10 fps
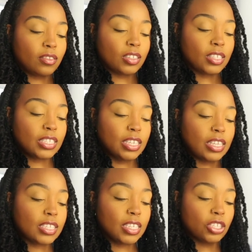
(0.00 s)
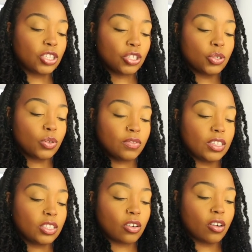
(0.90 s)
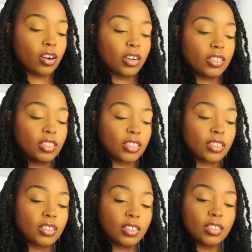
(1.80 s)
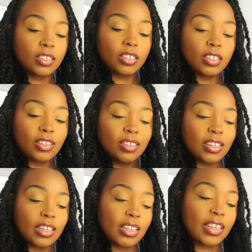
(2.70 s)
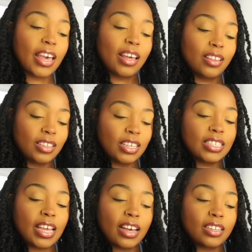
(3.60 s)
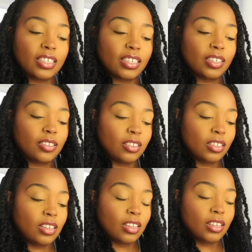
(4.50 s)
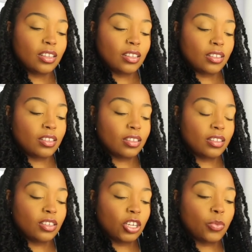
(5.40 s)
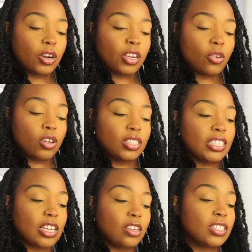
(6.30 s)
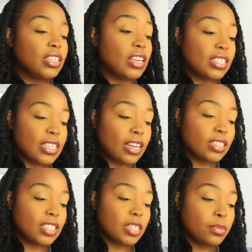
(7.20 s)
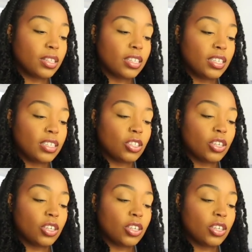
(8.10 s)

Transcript: Let's see. Let's get two of these cards. Yeah, exactly. You're working on yeah, exactly stability.